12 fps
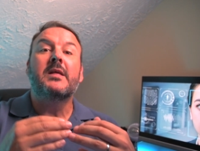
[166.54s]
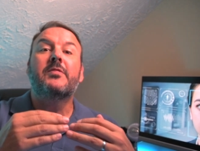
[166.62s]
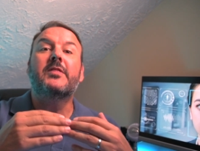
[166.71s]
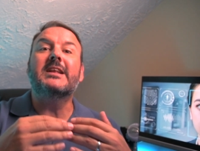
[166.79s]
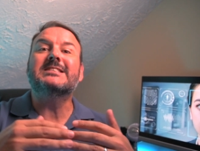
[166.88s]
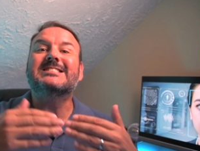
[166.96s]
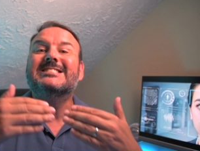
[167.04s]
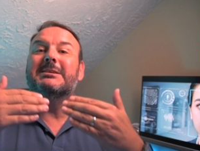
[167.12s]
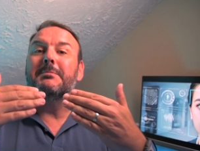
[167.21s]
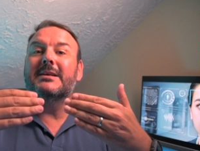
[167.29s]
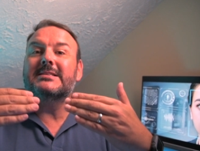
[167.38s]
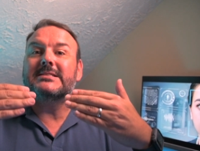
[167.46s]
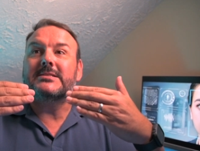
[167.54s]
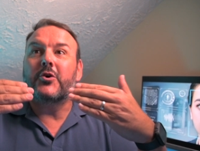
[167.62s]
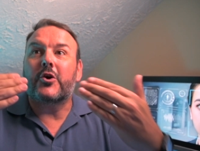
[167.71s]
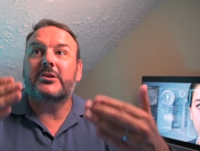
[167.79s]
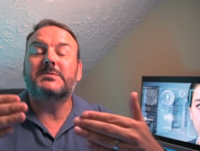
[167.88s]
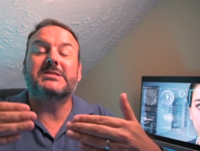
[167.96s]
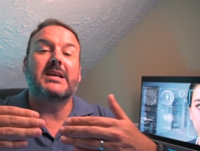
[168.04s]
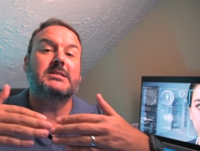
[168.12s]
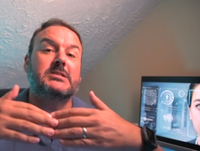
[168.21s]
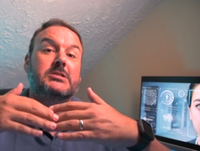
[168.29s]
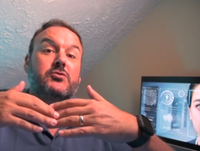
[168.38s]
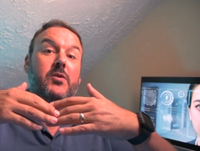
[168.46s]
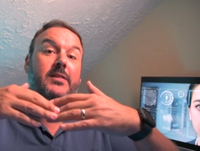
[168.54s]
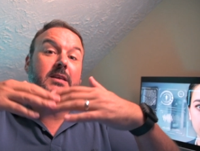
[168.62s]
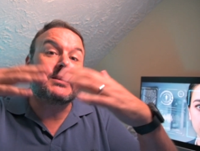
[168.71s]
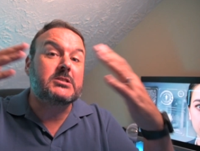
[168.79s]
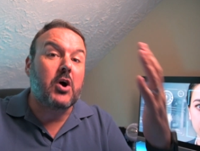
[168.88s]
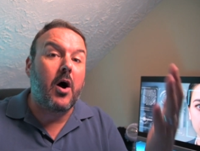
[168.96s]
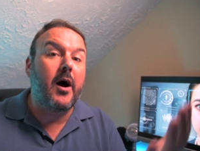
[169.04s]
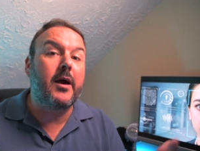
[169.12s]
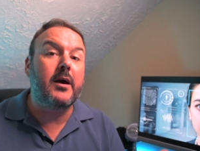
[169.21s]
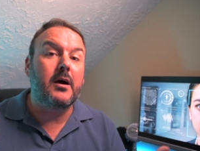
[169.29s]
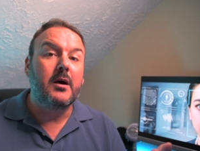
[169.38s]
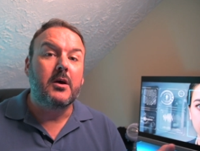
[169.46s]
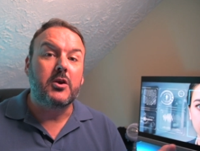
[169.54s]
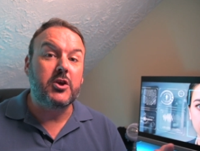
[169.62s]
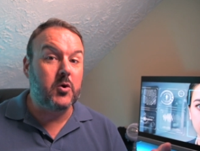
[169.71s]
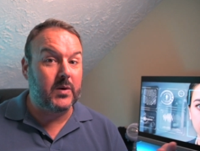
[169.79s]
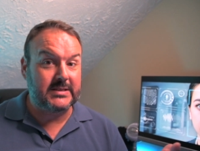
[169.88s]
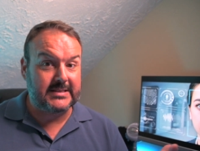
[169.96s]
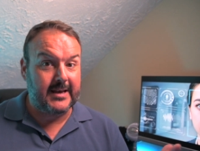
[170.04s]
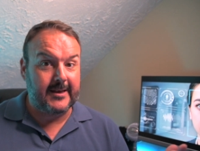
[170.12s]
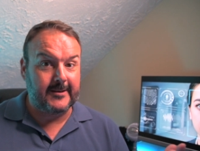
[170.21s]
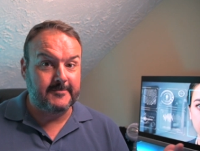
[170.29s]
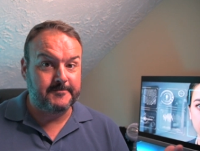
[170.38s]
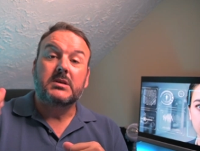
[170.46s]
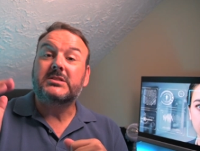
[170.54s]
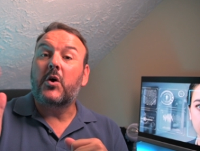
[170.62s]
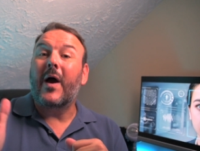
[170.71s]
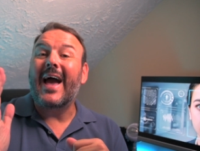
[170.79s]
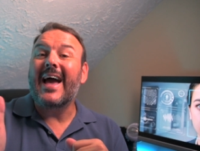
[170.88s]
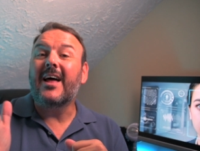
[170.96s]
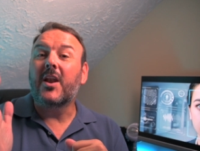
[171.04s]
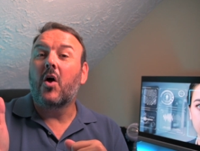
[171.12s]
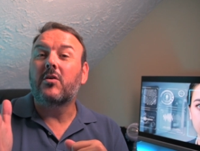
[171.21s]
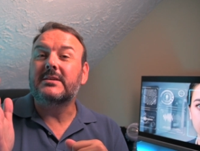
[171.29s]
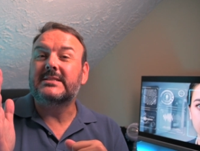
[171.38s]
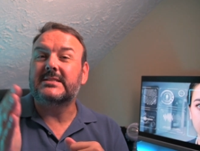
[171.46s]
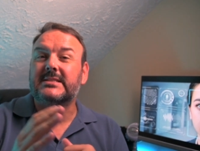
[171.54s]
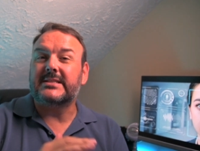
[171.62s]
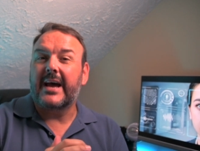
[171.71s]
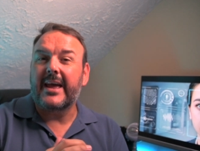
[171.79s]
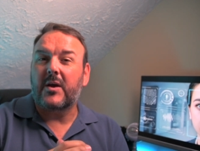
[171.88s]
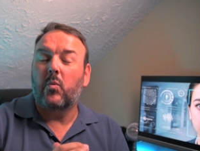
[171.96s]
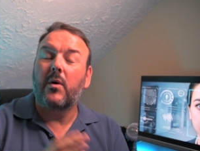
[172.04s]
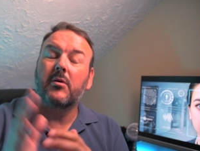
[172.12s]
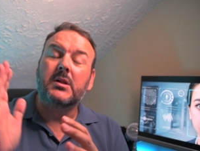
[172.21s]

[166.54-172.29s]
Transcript: that it's similar circumstances throughout the entire USA. So how long does it take? Well,